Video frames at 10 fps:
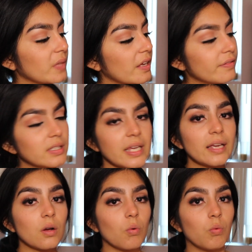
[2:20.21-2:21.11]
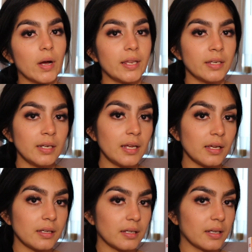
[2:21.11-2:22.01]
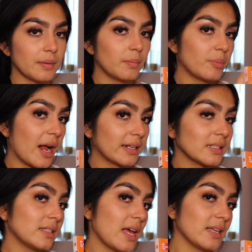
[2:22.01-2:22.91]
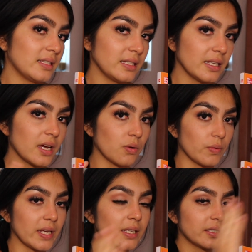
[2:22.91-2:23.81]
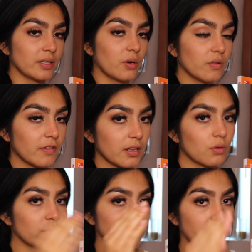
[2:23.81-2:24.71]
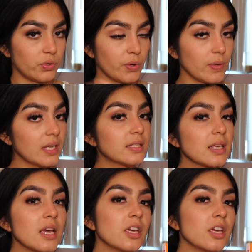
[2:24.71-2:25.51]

if you take one practice HESI a week, so over the course of 3 weeks,